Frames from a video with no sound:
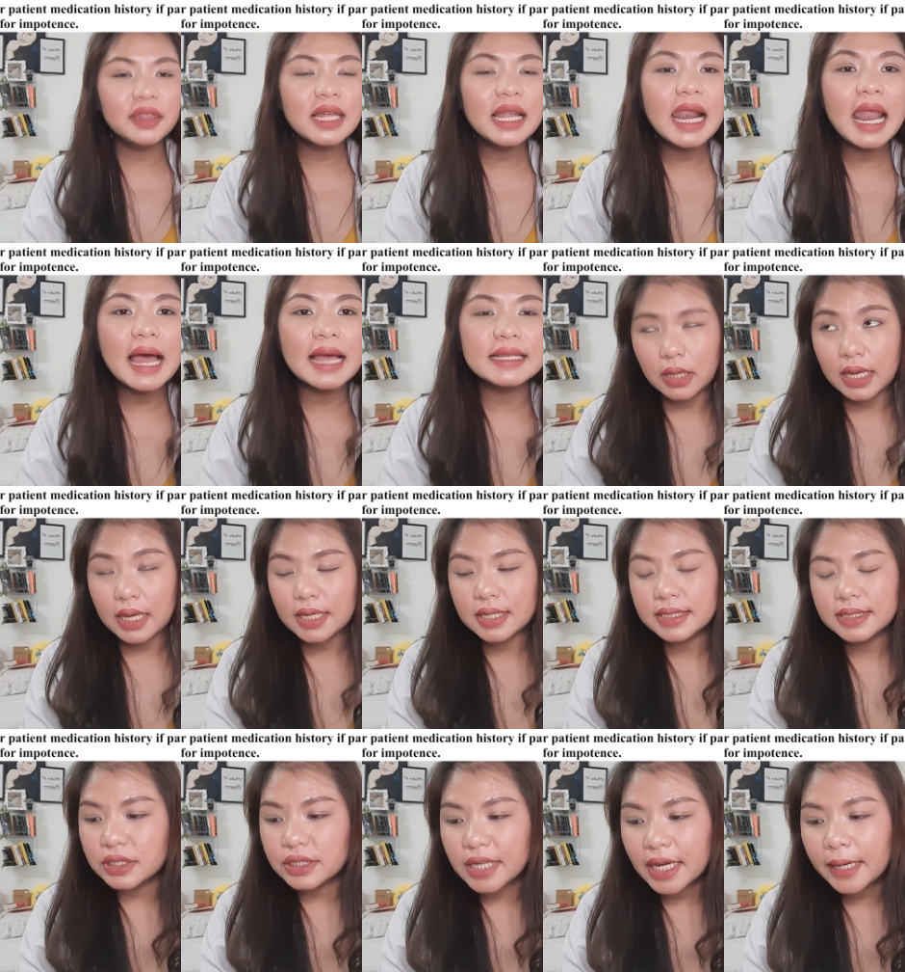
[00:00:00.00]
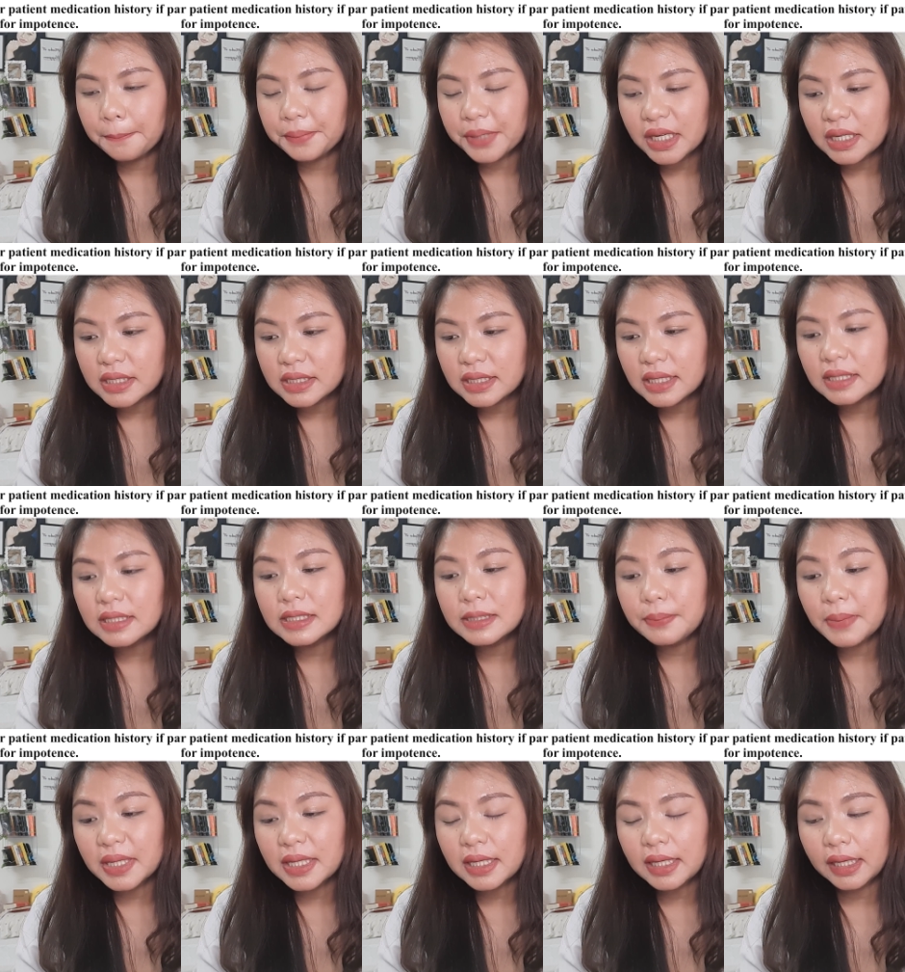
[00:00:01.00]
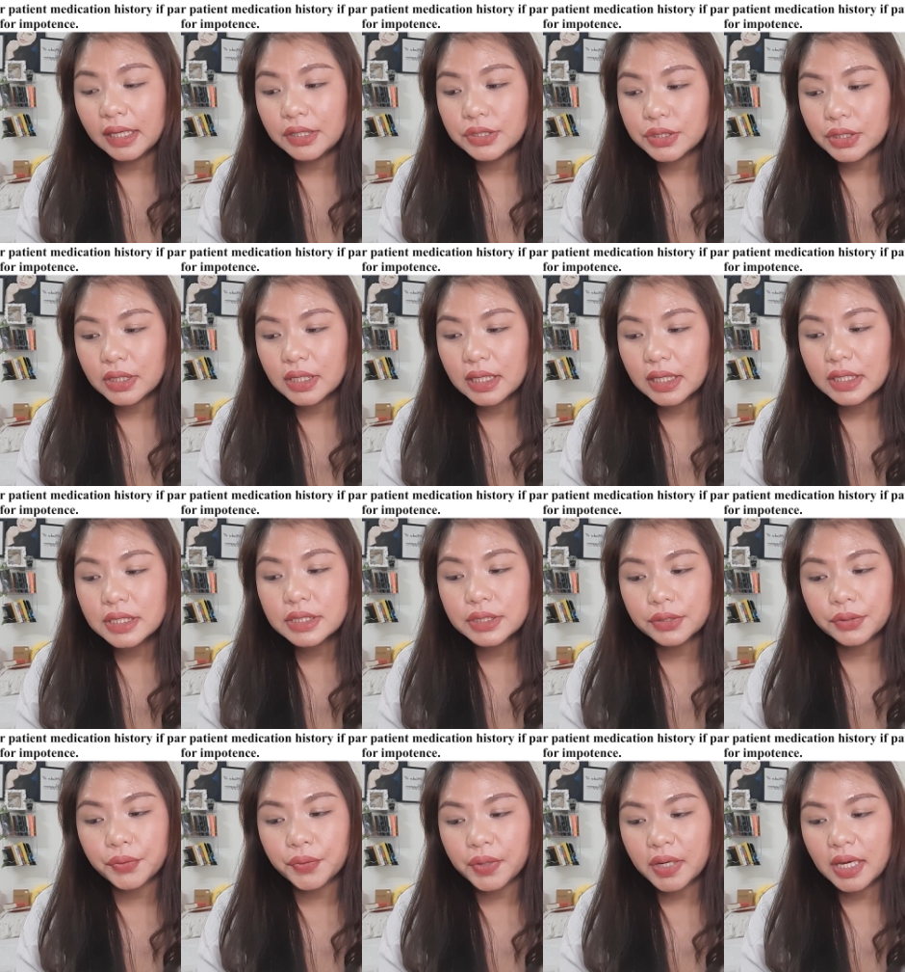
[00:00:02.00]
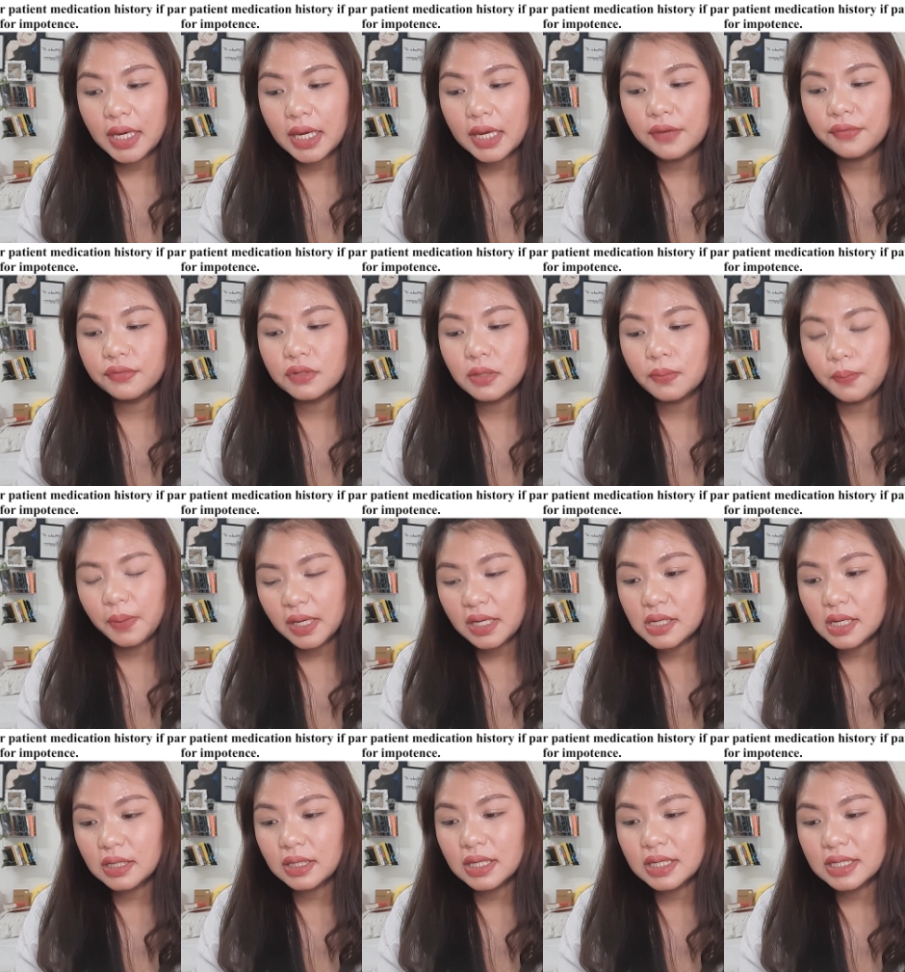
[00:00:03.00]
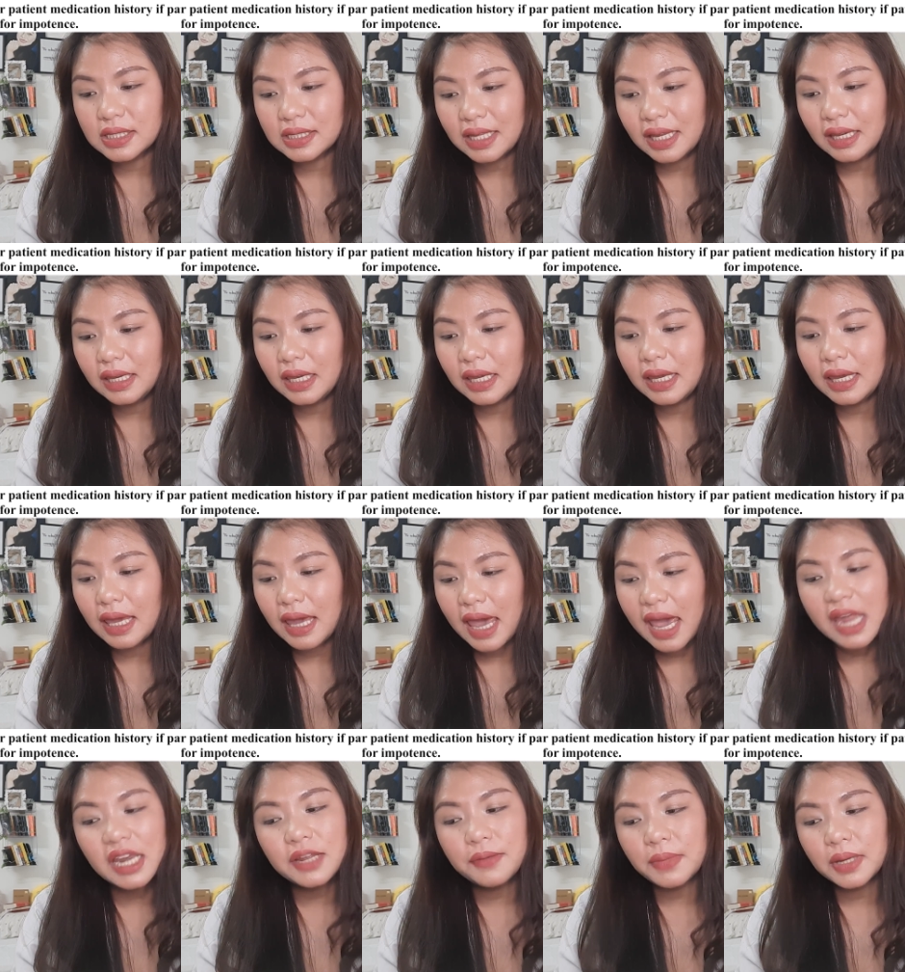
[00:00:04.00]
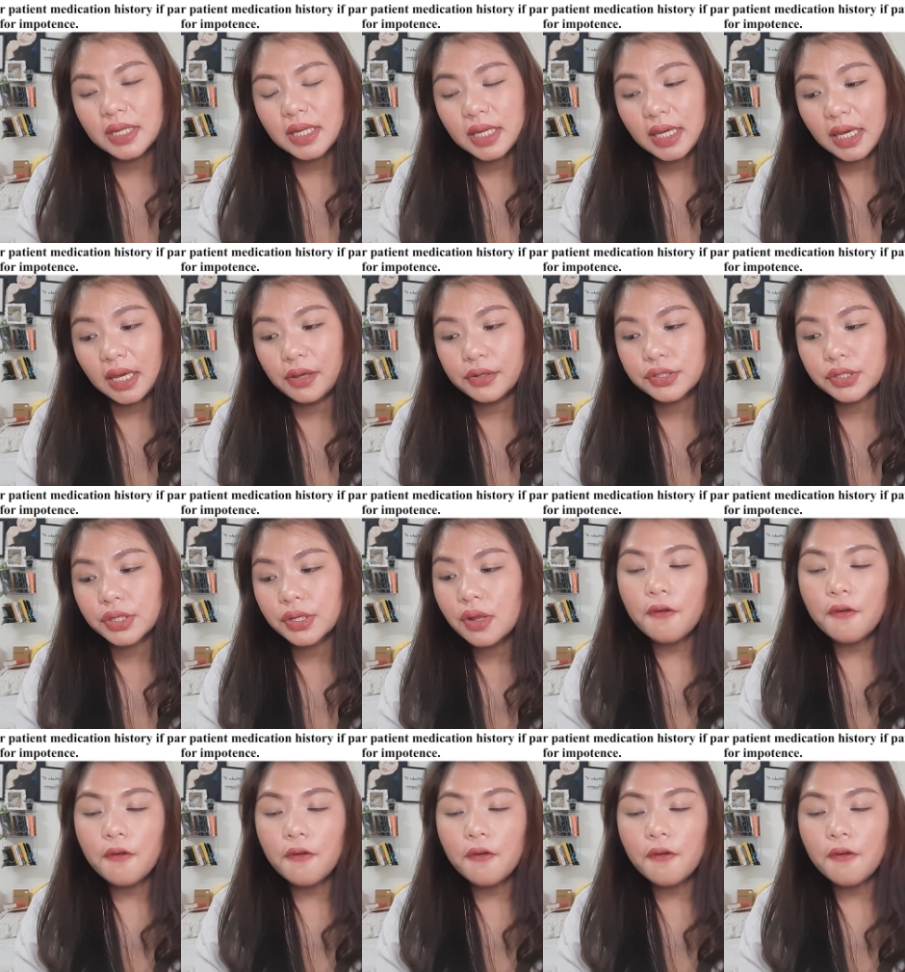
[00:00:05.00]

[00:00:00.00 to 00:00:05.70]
last is check patient's medication history if the patient is taking any medication